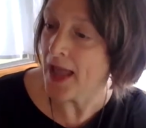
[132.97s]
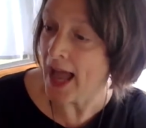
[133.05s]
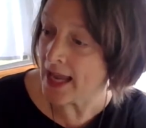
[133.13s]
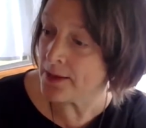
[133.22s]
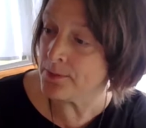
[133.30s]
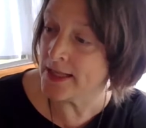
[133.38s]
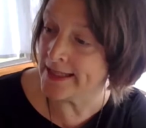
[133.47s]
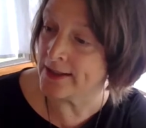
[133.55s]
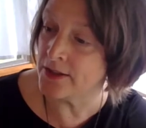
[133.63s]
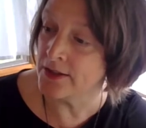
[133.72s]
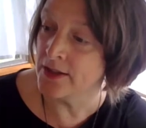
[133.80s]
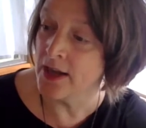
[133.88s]
I am
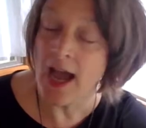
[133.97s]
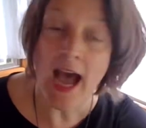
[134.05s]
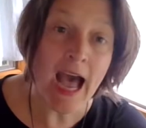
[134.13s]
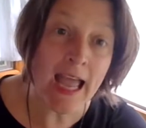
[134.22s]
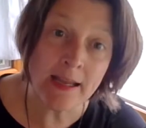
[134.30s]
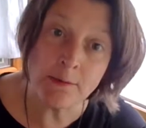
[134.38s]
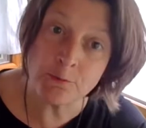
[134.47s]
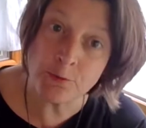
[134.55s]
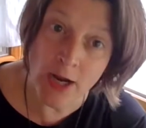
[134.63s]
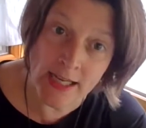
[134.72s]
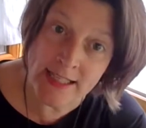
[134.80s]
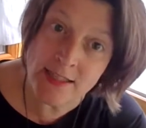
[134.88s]
here. I am
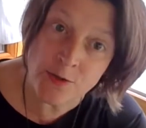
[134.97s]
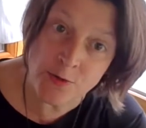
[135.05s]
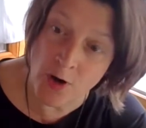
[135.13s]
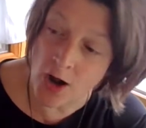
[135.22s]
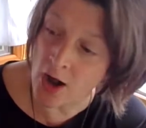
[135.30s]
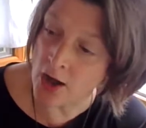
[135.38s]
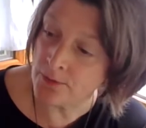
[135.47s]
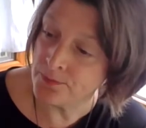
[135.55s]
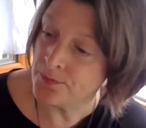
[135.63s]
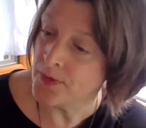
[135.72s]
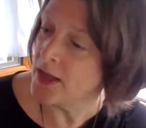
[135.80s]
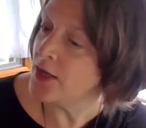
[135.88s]
ready to draw.
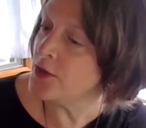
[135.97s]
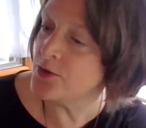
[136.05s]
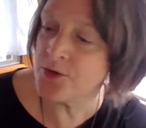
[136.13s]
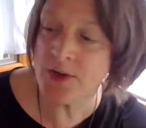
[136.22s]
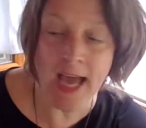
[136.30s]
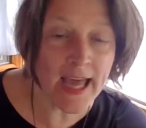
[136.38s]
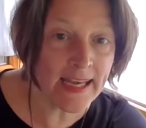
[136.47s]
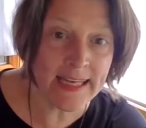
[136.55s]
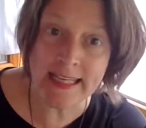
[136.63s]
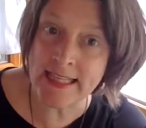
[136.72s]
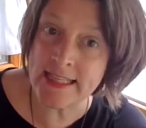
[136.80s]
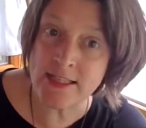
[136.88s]
You do not
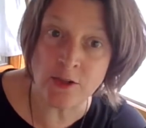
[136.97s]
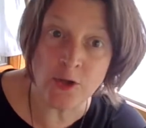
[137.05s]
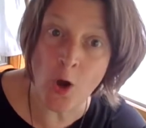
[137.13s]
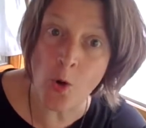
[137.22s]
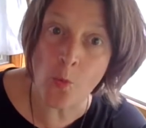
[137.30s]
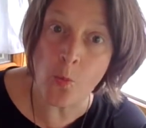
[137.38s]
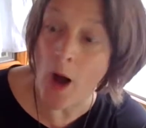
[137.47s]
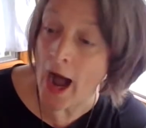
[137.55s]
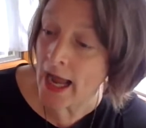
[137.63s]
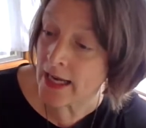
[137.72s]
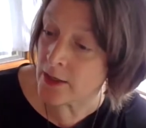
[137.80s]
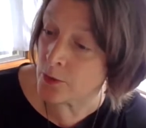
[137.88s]
need to know
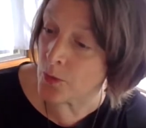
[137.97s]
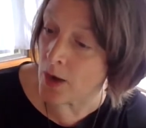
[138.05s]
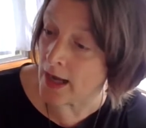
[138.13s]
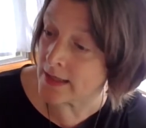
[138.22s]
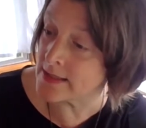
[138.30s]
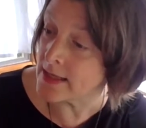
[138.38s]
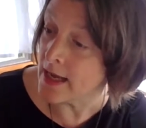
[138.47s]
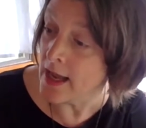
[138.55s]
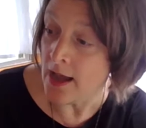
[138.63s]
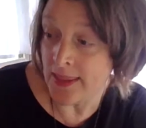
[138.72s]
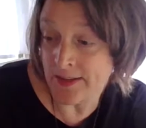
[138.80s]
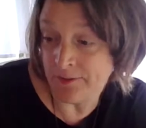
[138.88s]
why you want
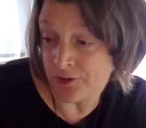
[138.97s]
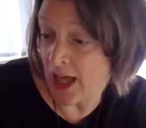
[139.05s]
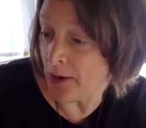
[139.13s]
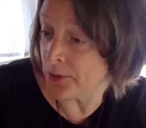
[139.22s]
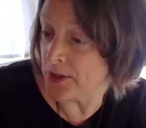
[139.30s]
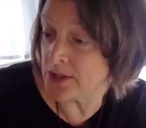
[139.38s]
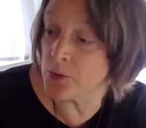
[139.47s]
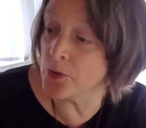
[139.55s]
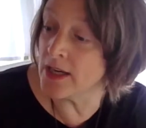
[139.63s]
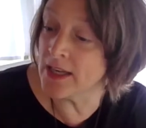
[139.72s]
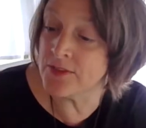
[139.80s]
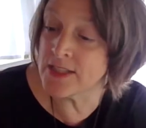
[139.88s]
flowers
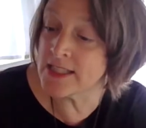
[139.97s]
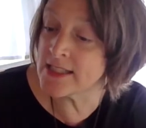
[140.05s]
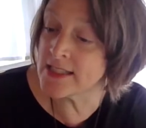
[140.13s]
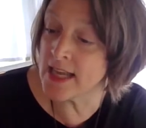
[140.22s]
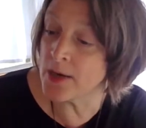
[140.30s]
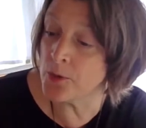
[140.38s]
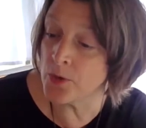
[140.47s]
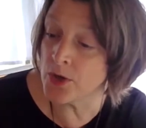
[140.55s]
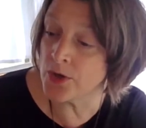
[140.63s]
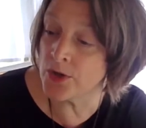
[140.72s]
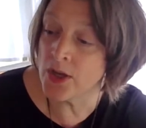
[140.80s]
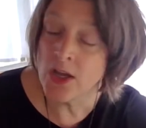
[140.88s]
or even to say a
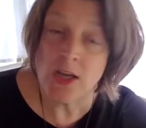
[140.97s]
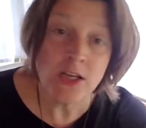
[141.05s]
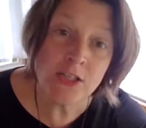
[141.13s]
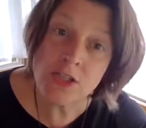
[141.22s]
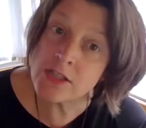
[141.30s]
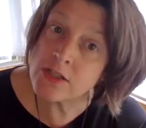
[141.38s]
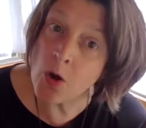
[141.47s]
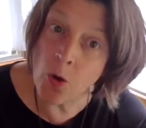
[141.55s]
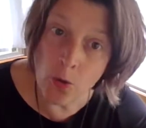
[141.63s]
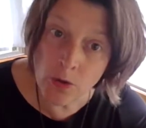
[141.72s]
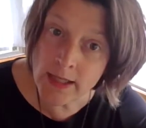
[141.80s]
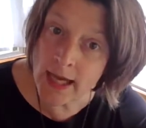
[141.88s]
word. Just
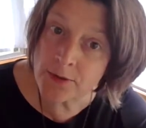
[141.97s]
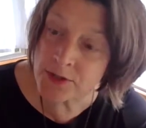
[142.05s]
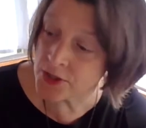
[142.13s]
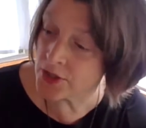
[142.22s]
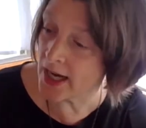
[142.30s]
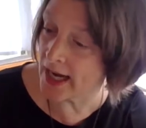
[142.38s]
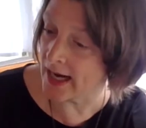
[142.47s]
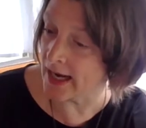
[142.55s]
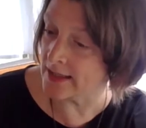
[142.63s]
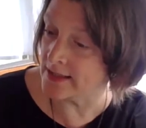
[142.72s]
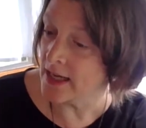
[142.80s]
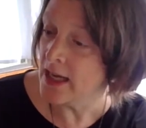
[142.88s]
hold out your
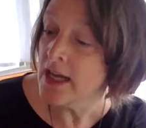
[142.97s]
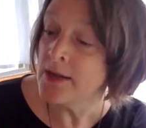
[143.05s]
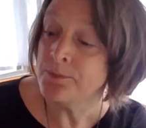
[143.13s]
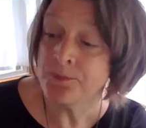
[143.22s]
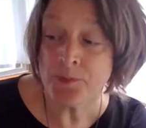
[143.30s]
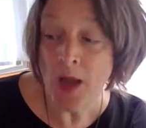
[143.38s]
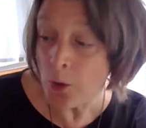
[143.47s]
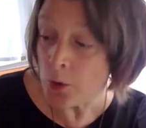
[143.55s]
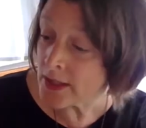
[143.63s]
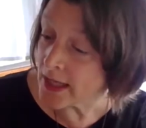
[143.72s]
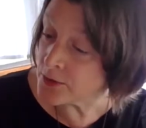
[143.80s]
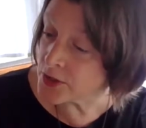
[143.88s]
hand
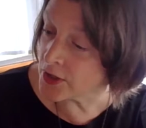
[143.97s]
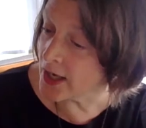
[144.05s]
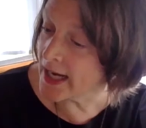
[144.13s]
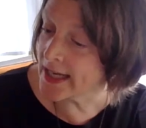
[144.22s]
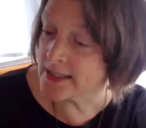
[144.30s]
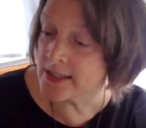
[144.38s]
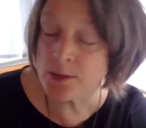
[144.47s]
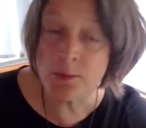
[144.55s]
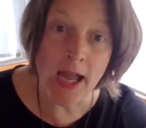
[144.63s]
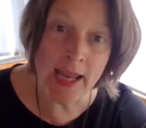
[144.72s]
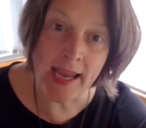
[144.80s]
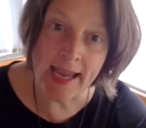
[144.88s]
Hold out your hand to
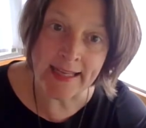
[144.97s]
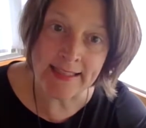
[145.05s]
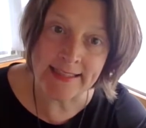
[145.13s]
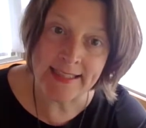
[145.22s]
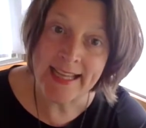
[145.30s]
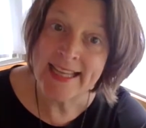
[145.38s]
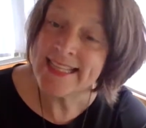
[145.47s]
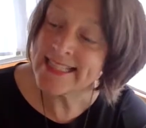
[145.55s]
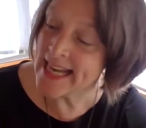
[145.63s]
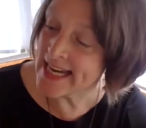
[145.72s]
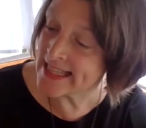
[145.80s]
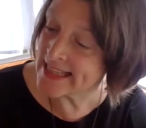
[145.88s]
my hand.
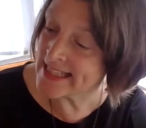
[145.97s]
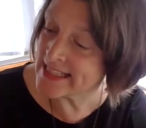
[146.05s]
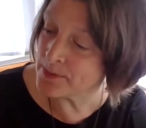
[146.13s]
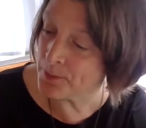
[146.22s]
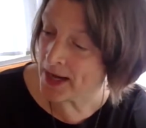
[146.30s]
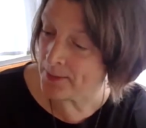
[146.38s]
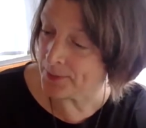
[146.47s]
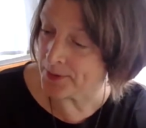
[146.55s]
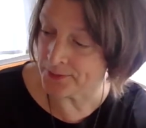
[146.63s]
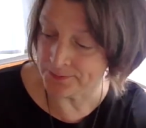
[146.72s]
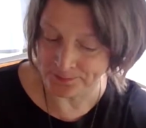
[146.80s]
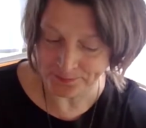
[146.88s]
Take this
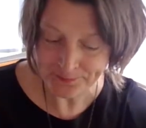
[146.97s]
paper.